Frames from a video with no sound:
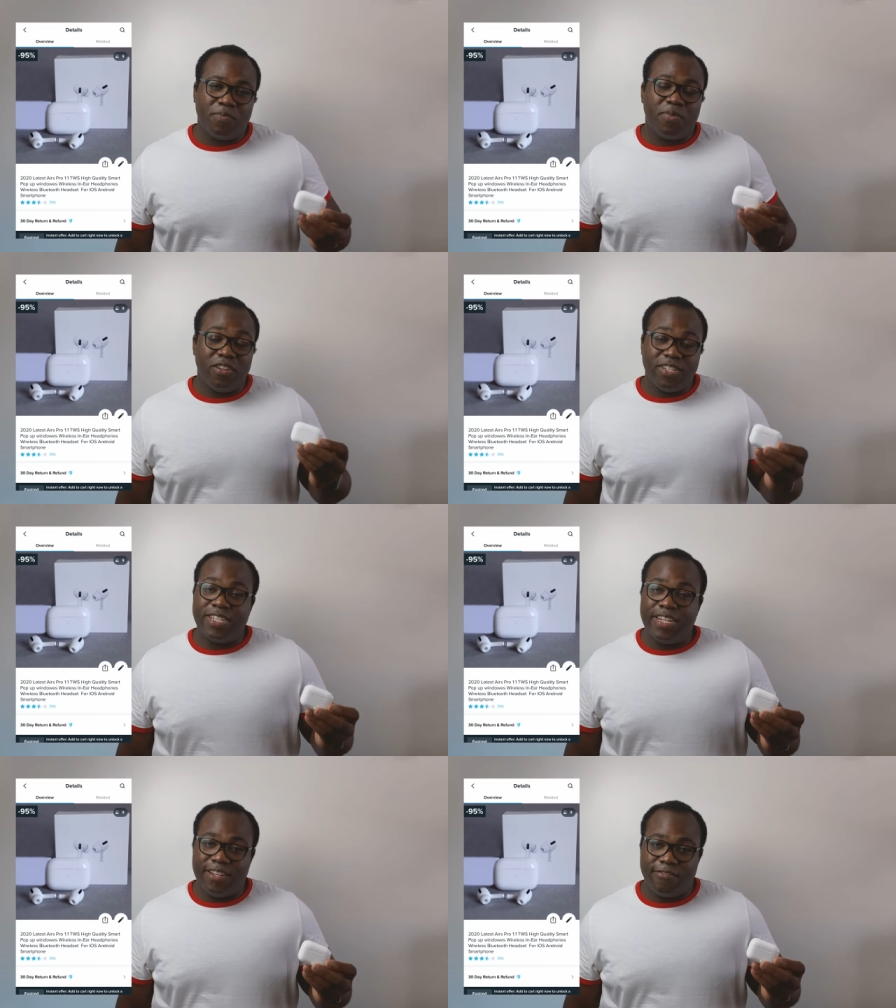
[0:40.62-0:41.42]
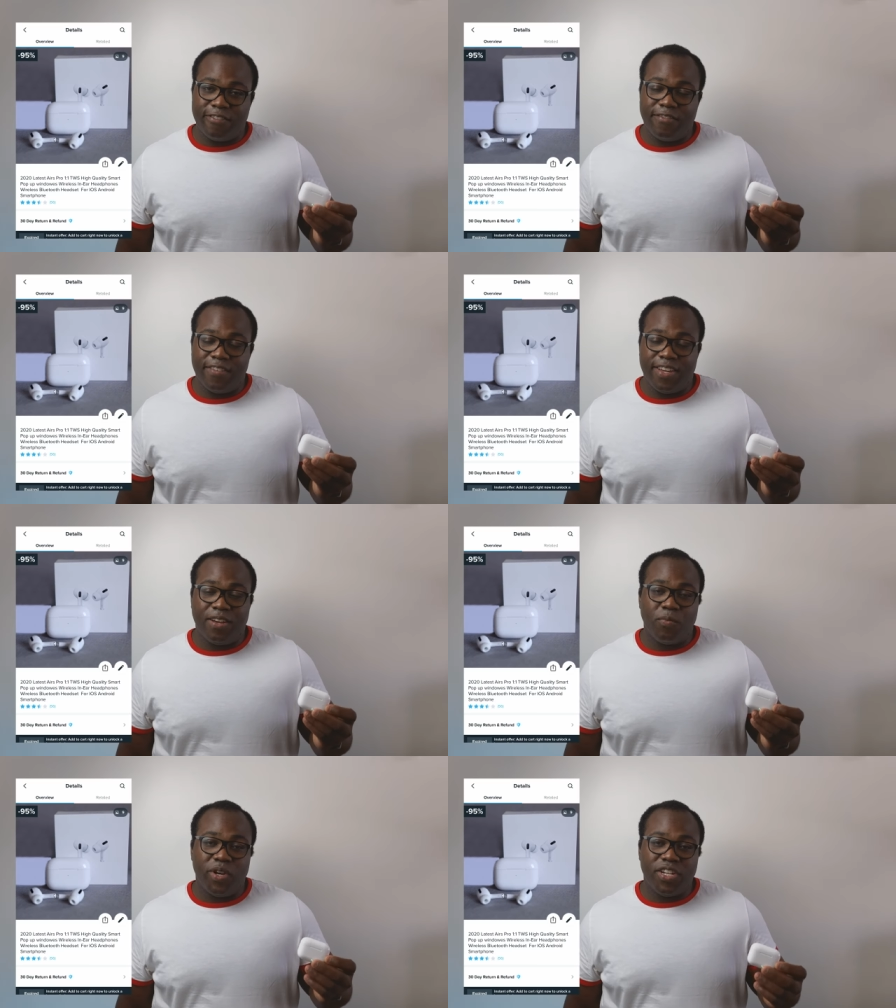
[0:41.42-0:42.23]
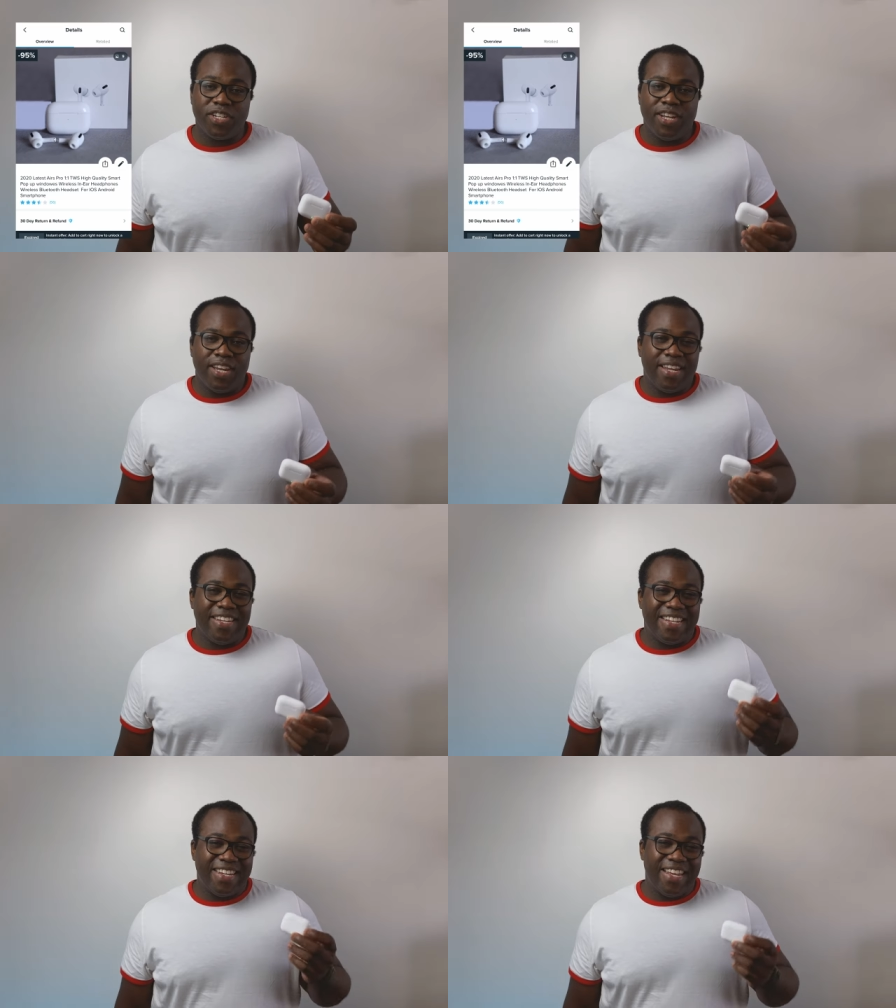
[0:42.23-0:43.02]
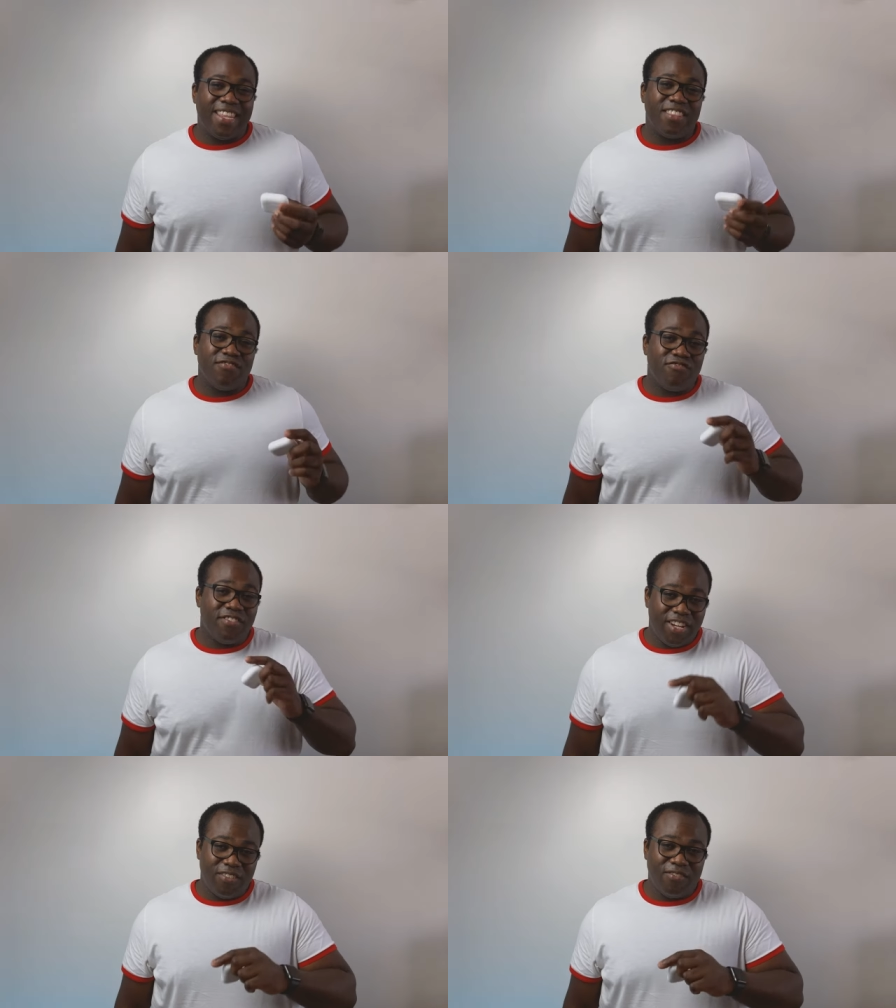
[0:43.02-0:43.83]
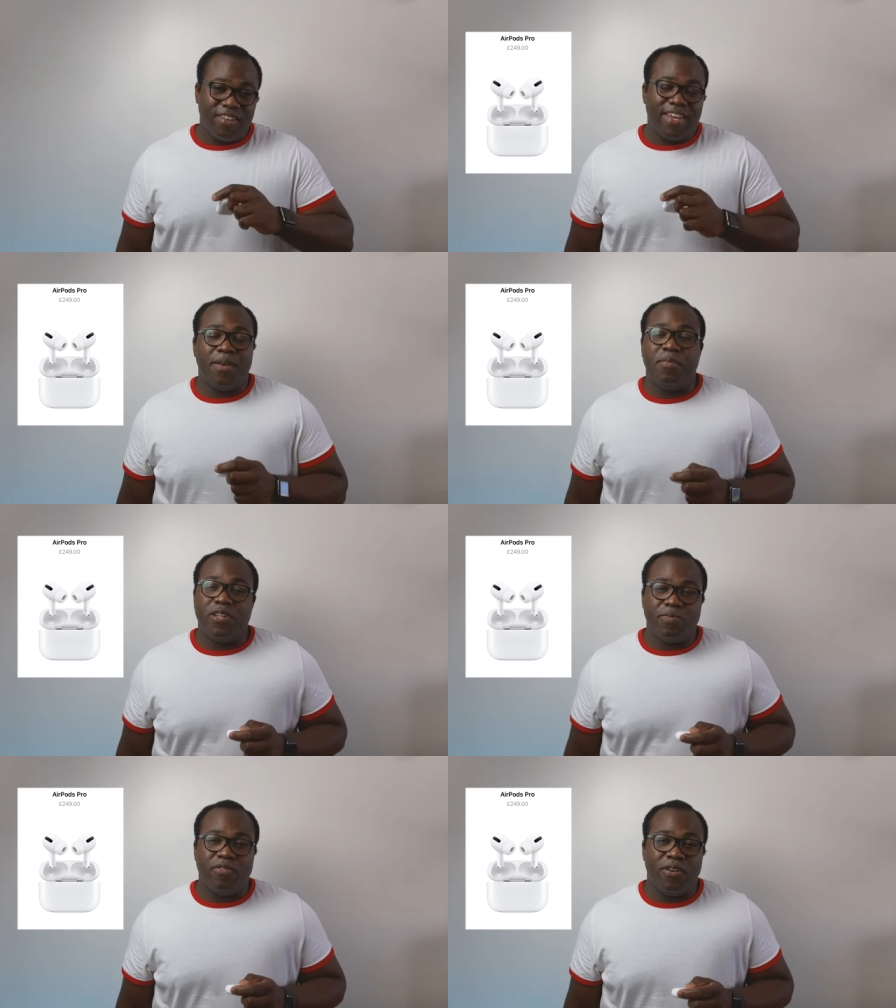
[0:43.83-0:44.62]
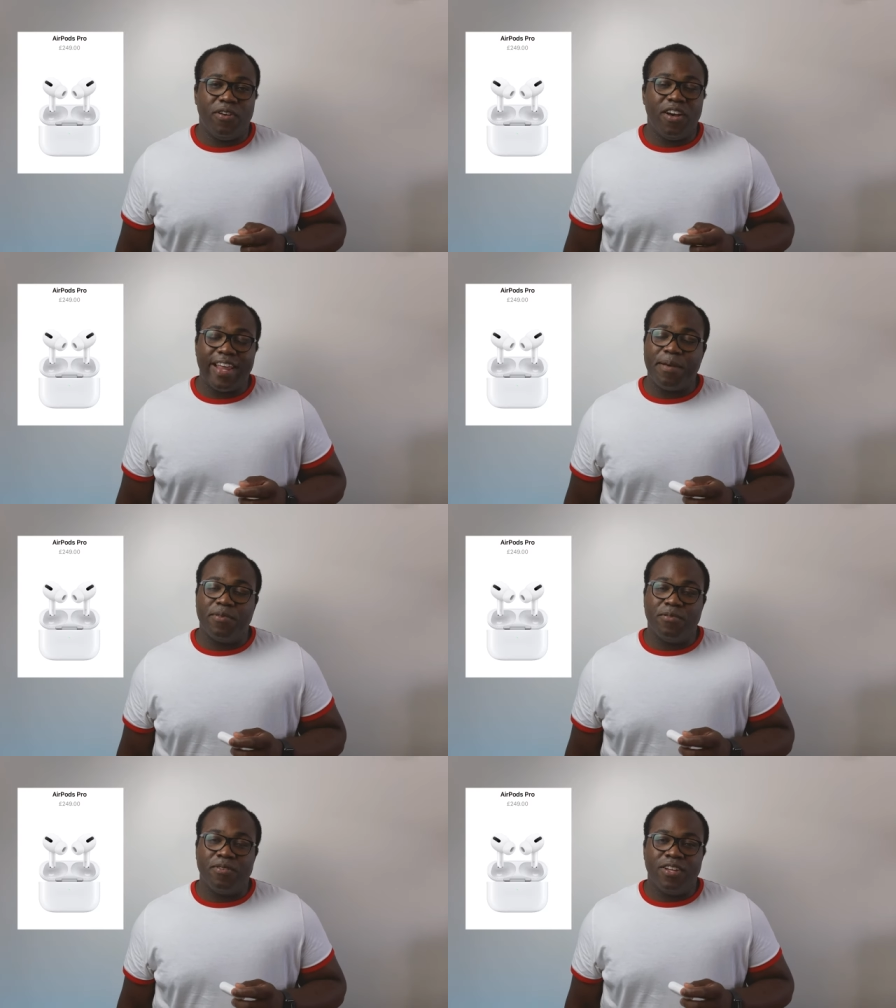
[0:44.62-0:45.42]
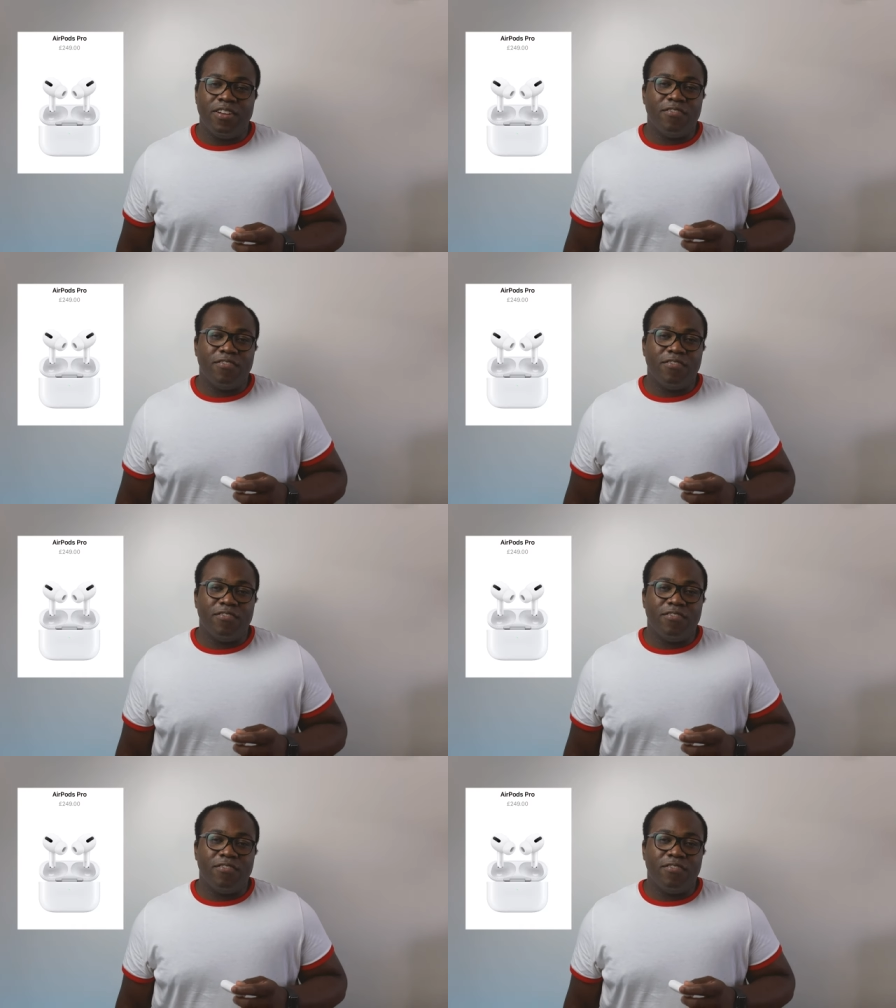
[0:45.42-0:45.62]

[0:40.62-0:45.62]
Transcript: plus a delivery fee on Wish, and you can get the real AirPods Pro on Apple